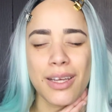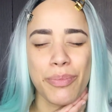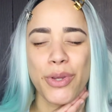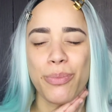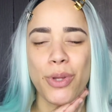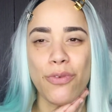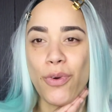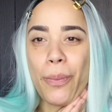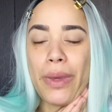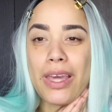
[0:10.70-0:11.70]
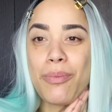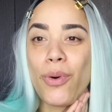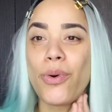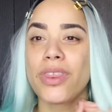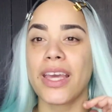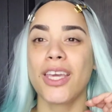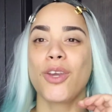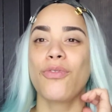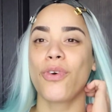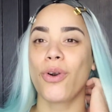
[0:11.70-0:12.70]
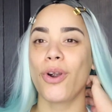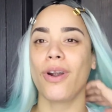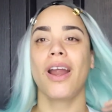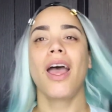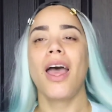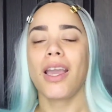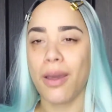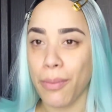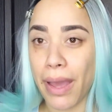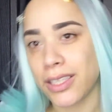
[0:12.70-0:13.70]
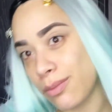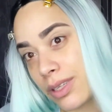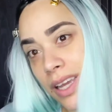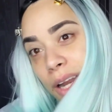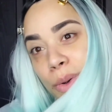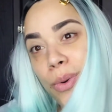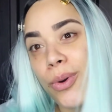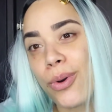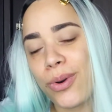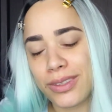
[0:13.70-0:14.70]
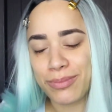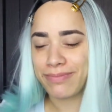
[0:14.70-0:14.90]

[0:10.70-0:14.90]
you beautiful people? Thank you for coming back to my channel.